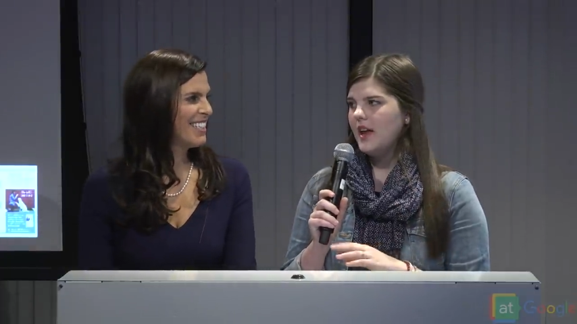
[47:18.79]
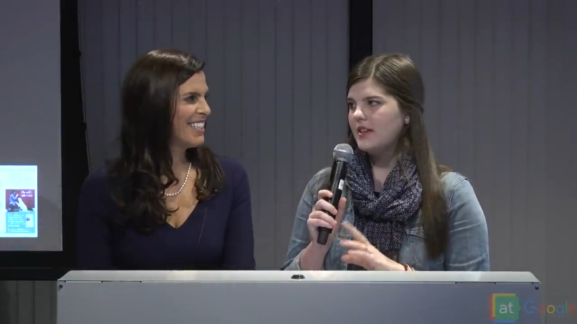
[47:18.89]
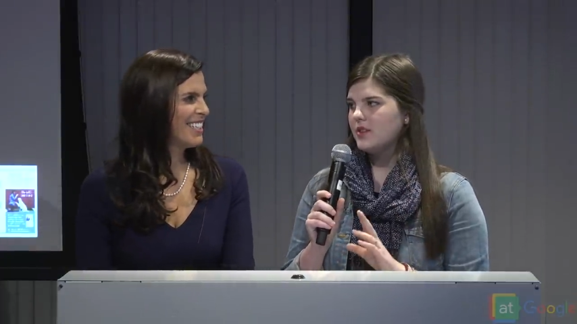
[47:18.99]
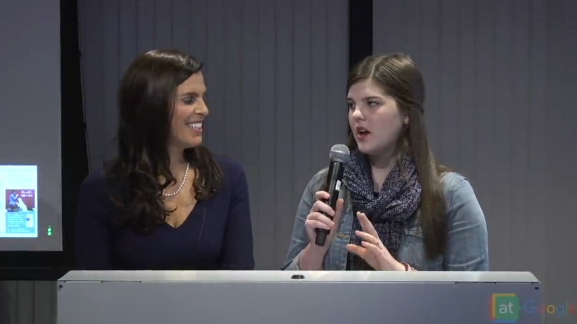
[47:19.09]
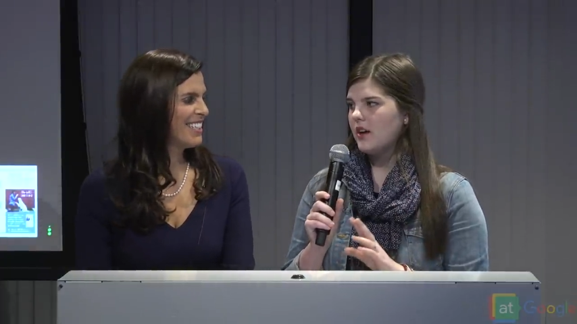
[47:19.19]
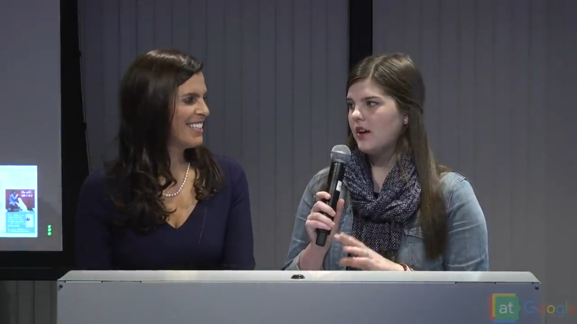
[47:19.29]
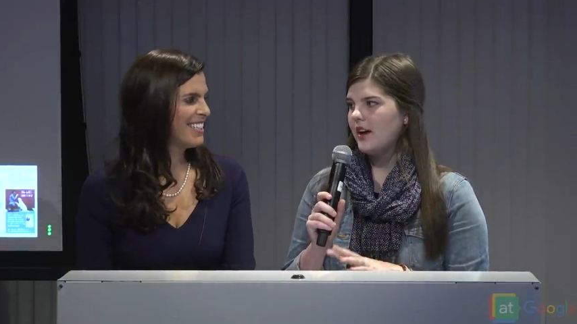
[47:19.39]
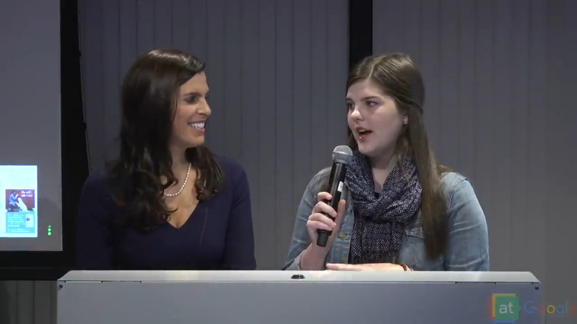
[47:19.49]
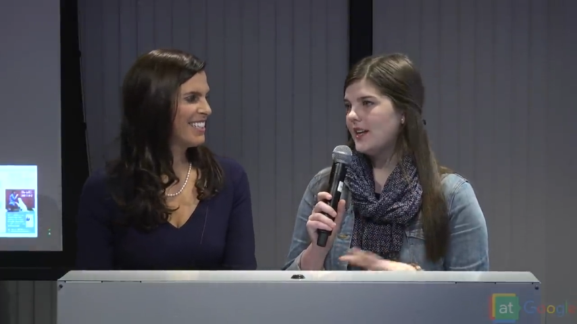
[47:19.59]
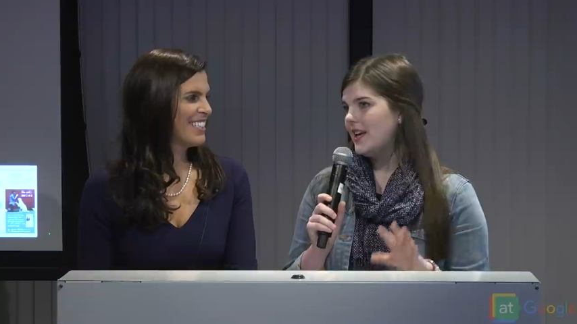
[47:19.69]
Speaker 1: and
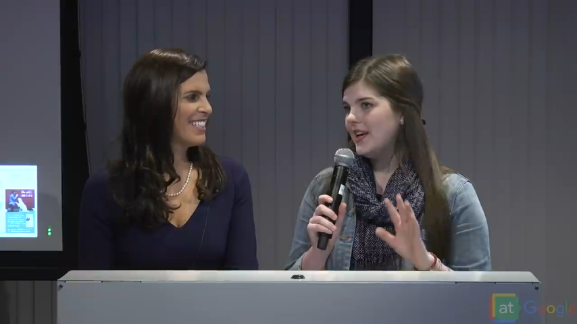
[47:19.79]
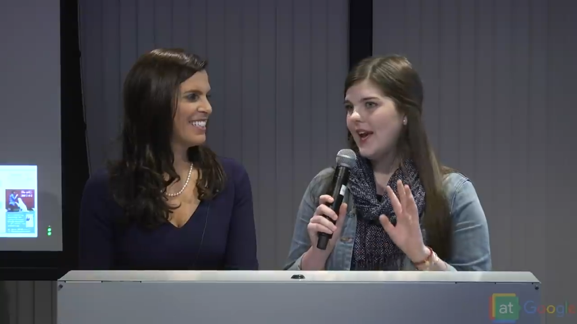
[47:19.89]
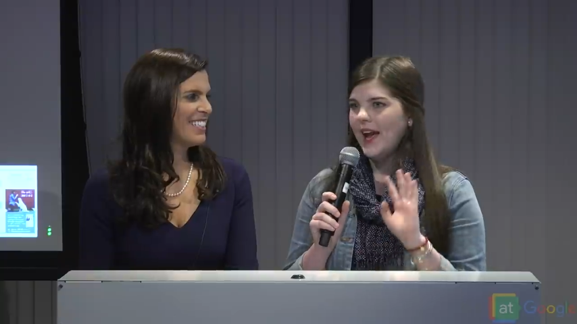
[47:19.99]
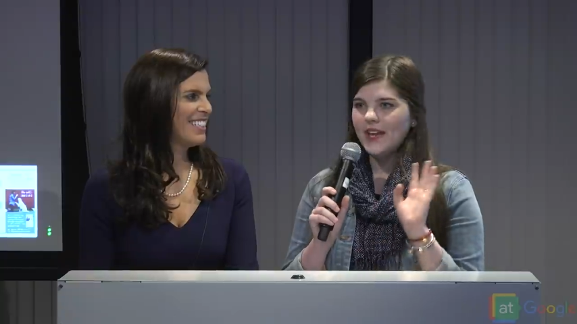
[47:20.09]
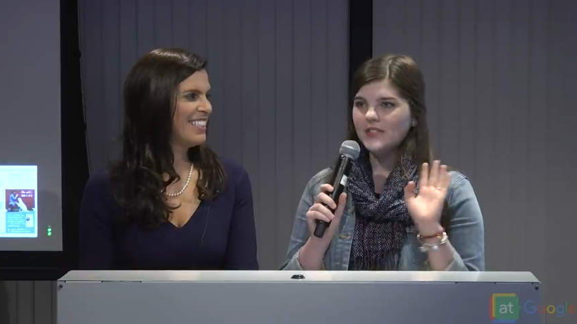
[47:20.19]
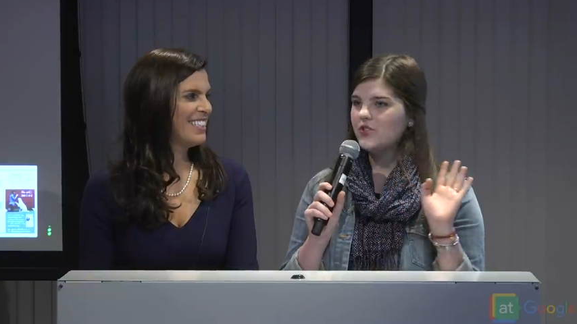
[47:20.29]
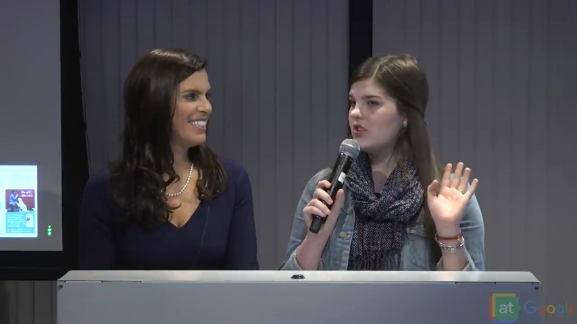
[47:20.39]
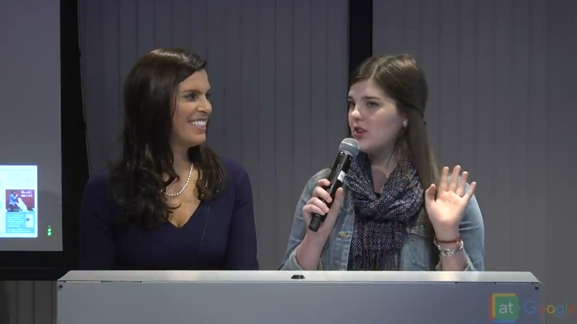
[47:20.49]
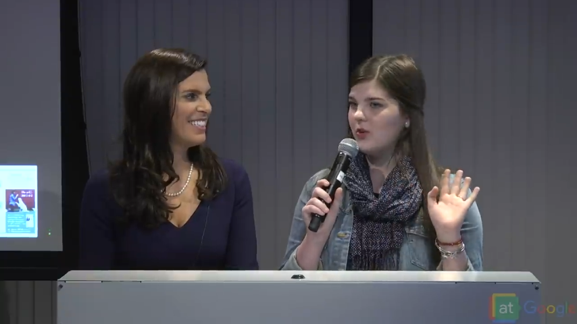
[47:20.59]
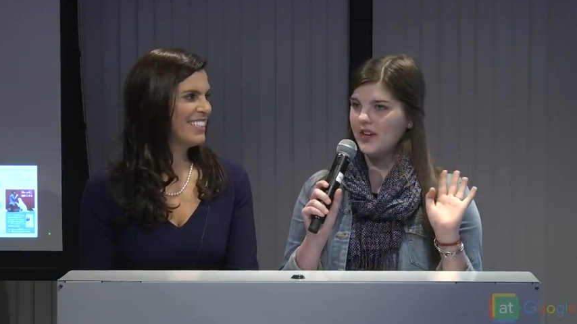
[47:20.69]
soccer, and he hates
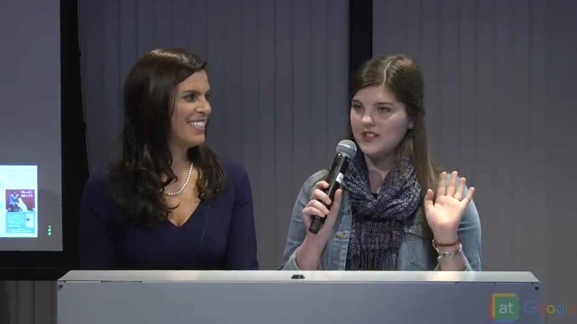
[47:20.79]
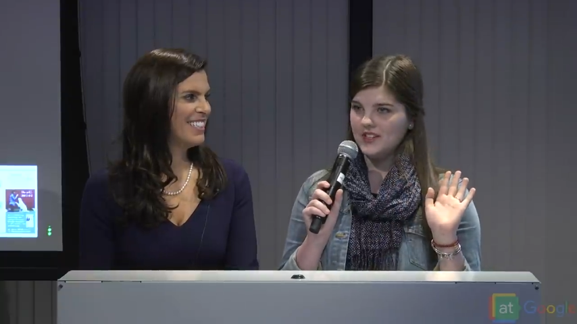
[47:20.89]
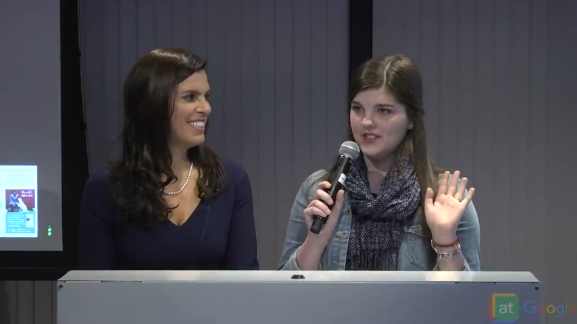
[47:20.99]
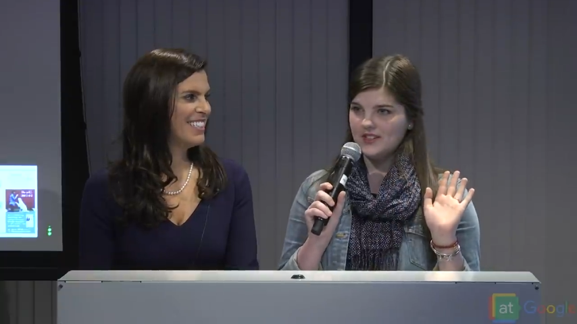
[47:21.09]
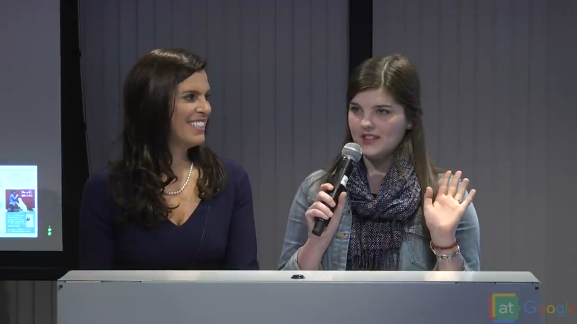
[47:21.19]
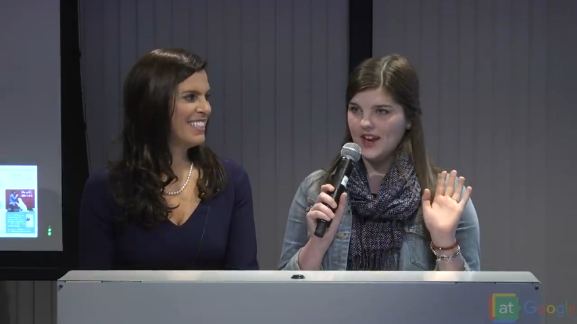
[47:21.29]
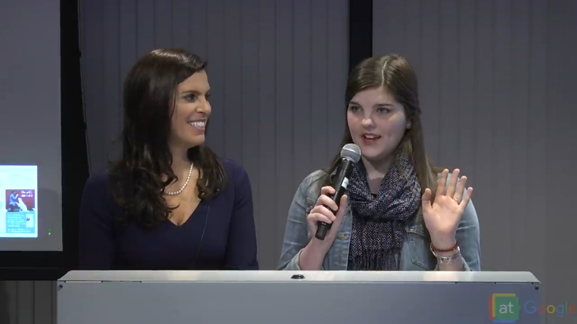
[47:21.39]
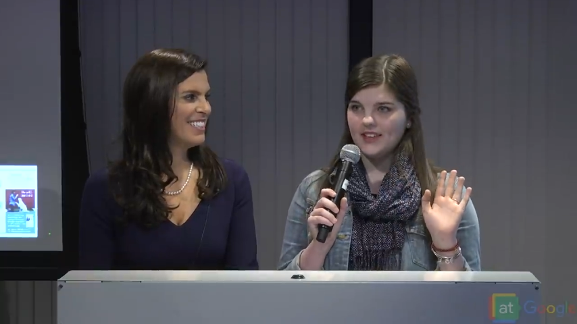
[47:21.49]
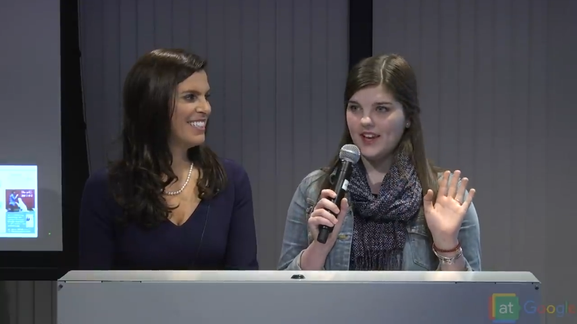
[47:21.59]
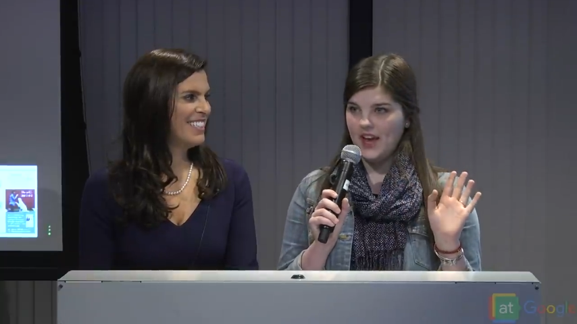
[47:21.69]
the noises
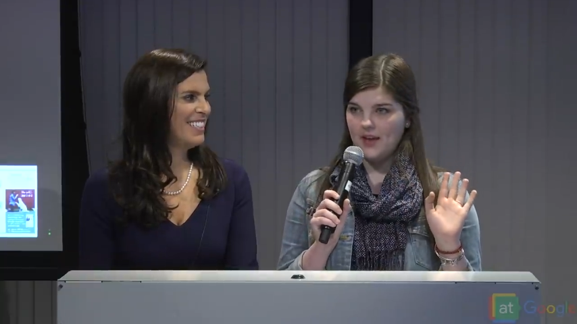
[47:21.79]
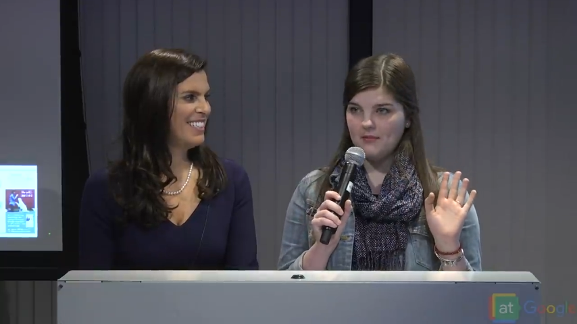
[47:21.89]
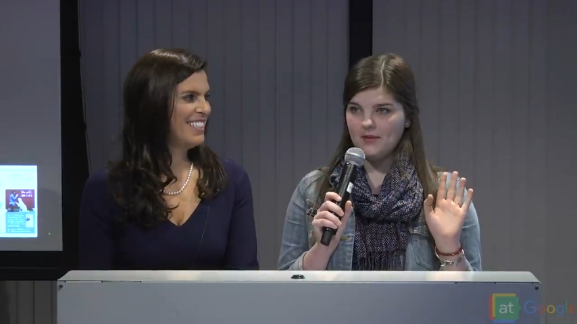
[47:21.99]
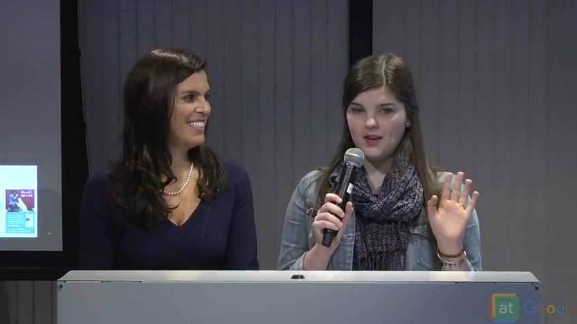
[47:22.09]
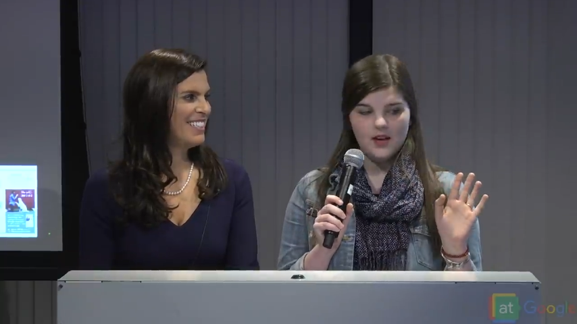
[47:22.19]
at the game,